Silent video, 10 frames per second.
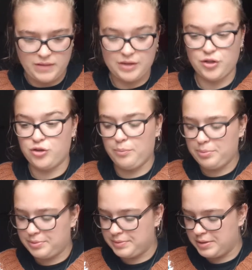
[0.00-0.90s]
the top
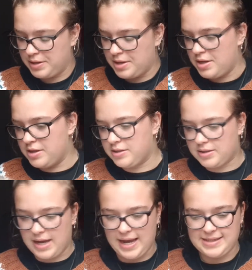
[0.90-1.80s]

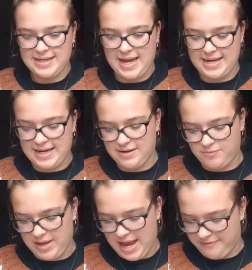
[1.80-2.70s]
kind. And then
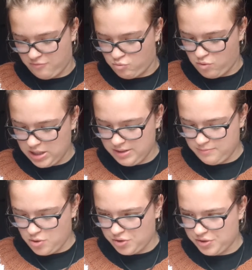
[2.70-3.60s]
we have one
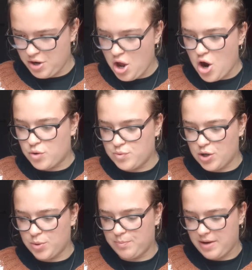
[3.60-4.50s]
more
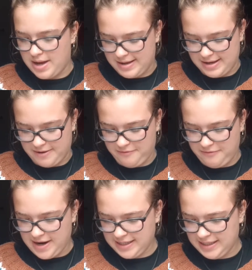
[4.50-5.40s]
robe
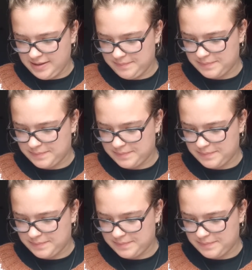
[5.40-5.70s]
Fanny.